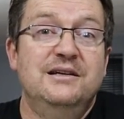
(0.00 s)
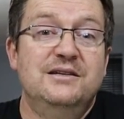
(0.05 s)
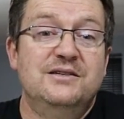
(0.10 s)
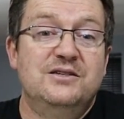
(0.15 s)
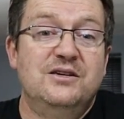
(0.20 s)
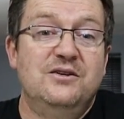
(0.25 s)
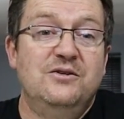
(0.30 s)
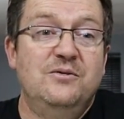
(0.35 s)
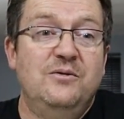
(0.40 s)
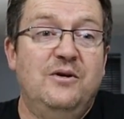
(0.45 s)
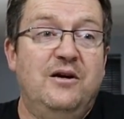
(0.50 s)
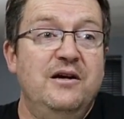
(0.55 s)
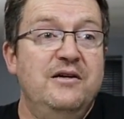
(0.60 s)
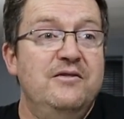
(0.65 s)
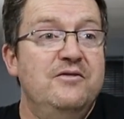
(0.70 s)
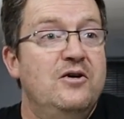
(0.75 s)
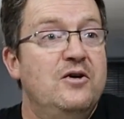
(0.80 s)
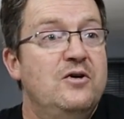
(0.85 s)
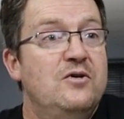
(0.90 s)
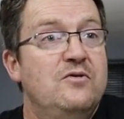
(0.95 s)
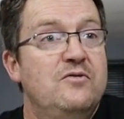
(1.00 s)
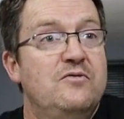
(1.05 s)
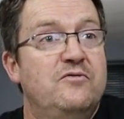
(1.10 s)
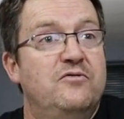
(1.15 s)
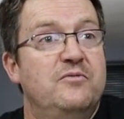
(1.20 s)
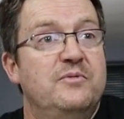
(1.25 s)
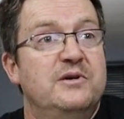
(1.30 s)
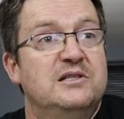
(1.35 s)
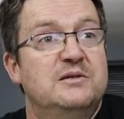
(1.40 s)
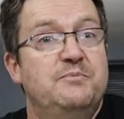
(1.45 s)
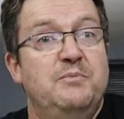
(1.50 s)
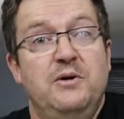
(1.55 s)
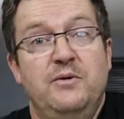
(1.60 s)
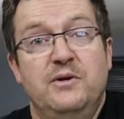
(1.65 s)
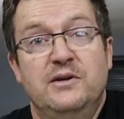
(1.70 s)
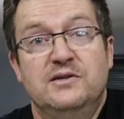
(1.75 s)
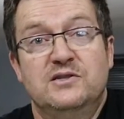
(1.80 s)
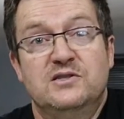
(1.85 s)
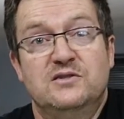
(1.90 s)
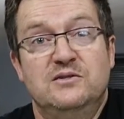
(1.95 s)
So I know from
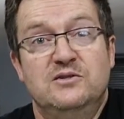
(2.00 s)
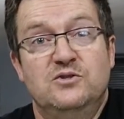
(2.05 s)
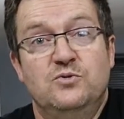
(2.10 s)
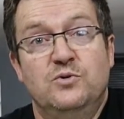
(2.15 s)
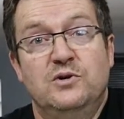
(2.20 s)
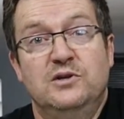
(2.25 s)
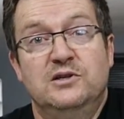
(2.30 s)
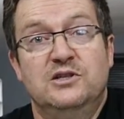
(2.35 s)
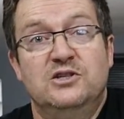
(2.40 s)
experience and talking